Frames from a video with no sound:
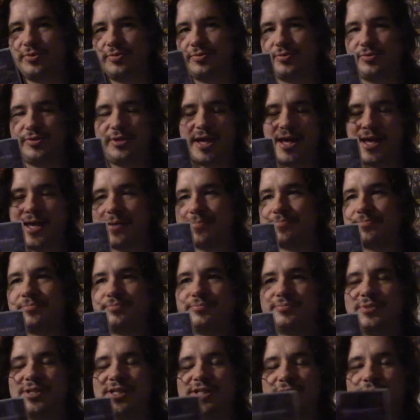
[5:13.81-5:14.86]
Game,
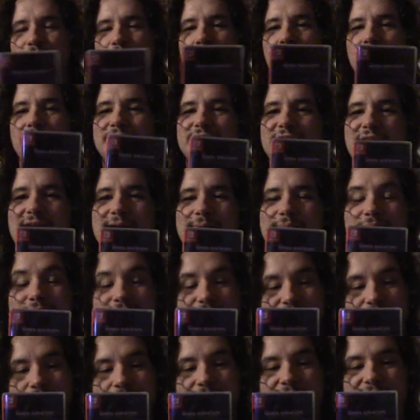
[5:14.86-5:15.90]
Ninja Warriors game,
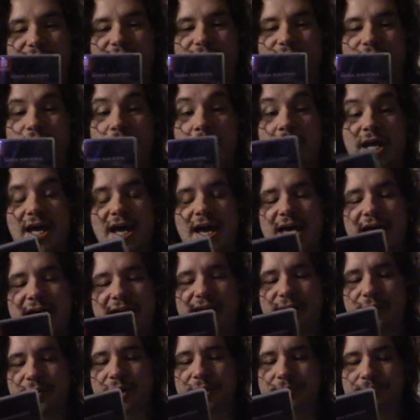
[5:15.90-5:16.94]
Super Nintendo.
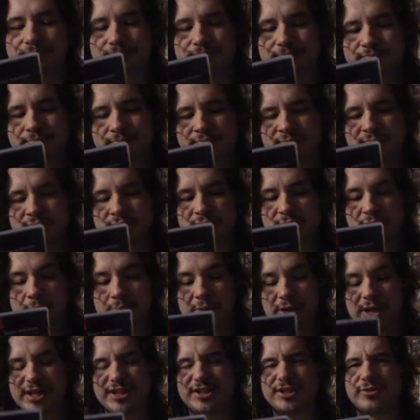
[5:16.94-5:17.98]
Anyway,
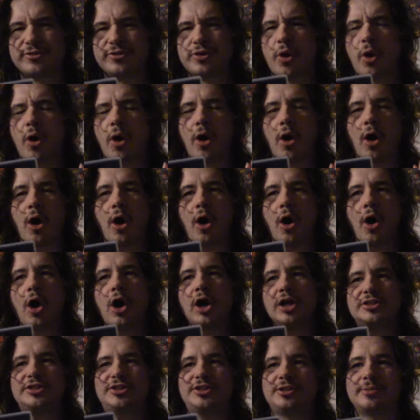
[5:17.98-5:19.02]
but it's an
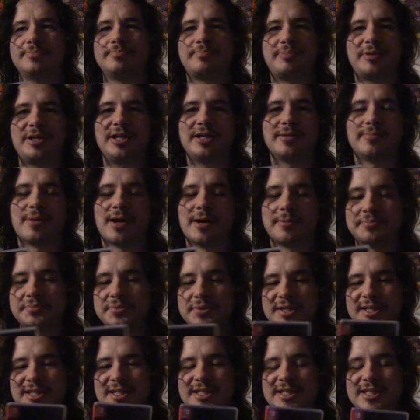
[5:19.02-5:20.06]
awesome beat 'em up.
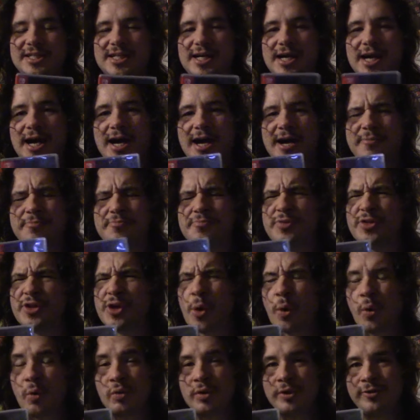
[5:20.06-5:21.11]
The
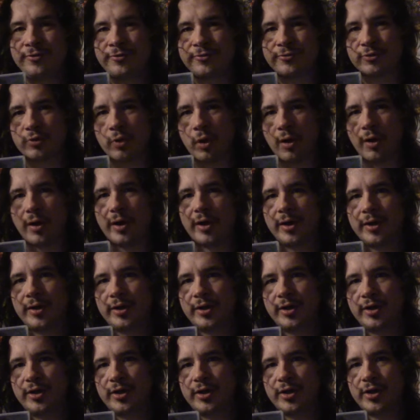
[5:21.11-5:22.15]
only flaw
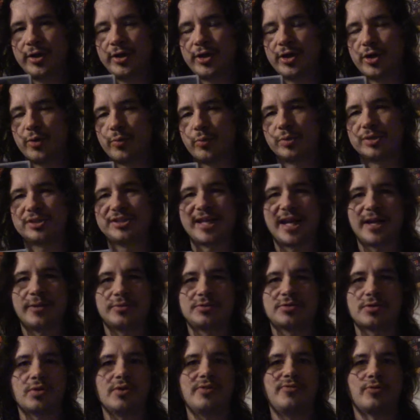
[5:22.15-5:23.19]
was that it was
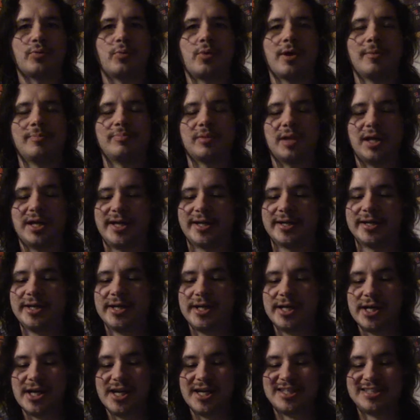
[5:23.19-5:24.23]
only for one player.
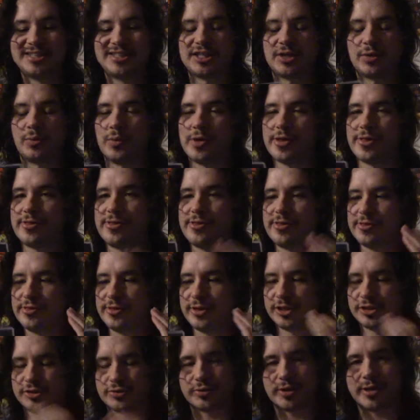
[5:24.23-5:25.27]
So with
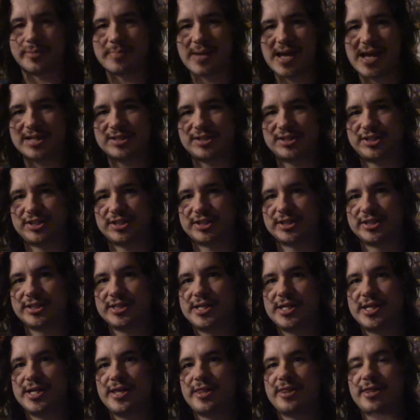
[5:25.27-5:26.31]
this remaster,
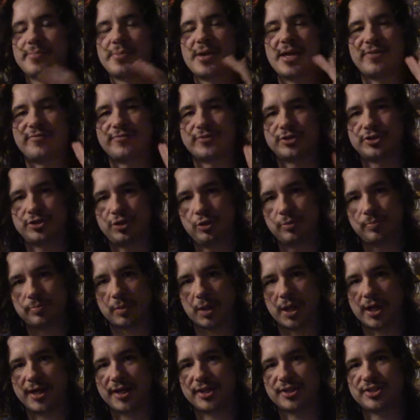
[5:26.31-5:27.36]
they made it for 2
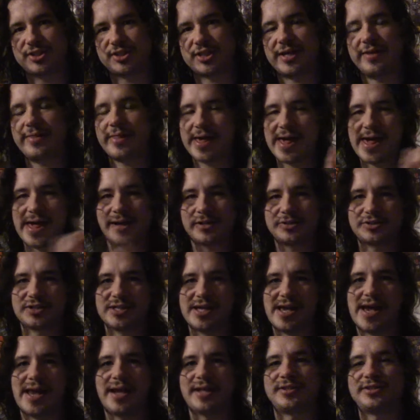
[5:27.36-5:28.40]
players, and they actually
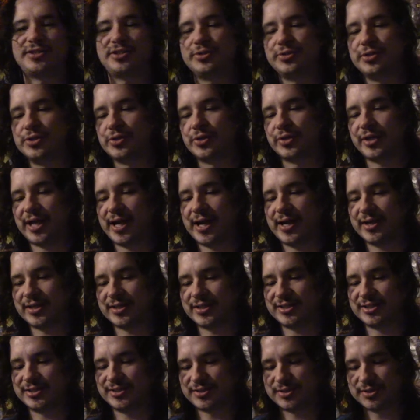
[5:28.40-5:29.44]
added 2 new
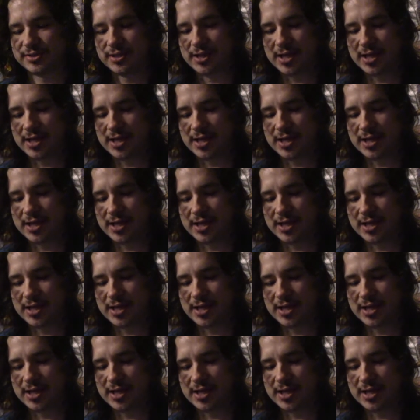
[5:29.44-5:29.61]
characters.